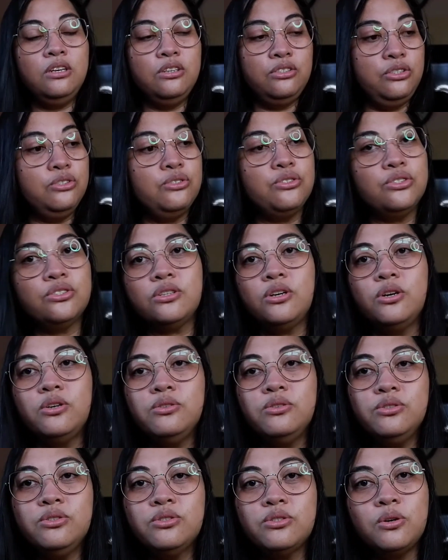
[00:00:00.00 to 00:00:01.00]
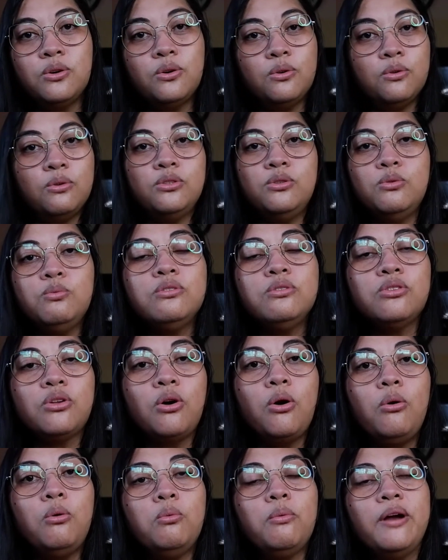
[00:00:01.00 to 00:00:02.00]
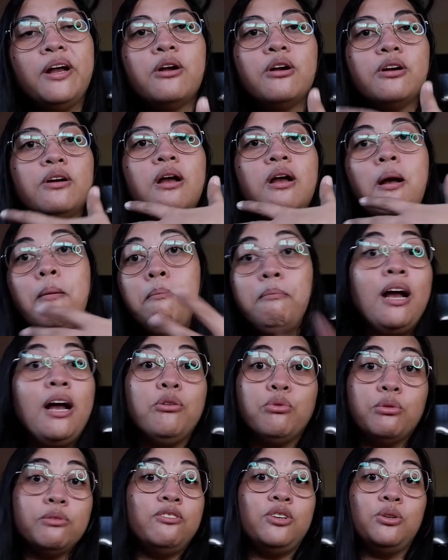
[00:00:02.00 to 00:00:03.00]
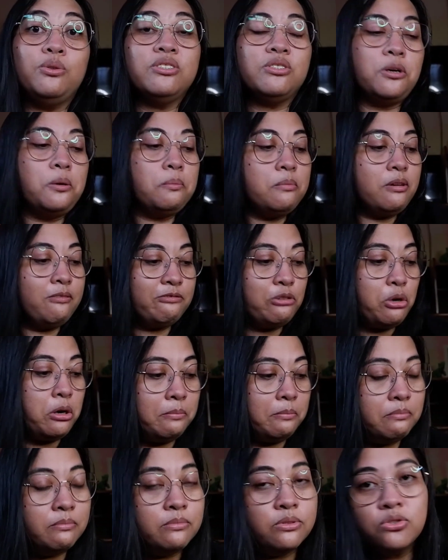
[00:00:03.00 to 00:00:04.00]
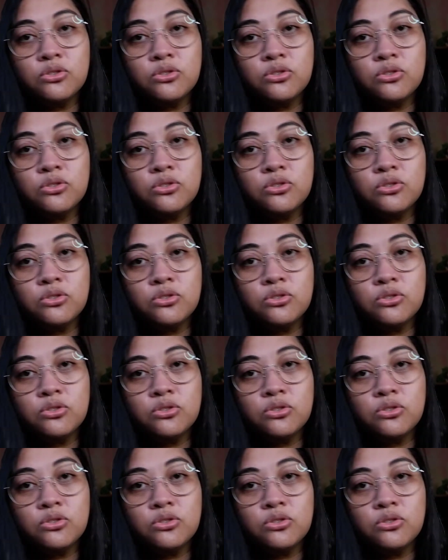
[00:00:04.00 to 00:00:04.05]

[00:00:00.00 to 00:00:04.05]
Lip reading: years ago, so you will know where my review is coming from.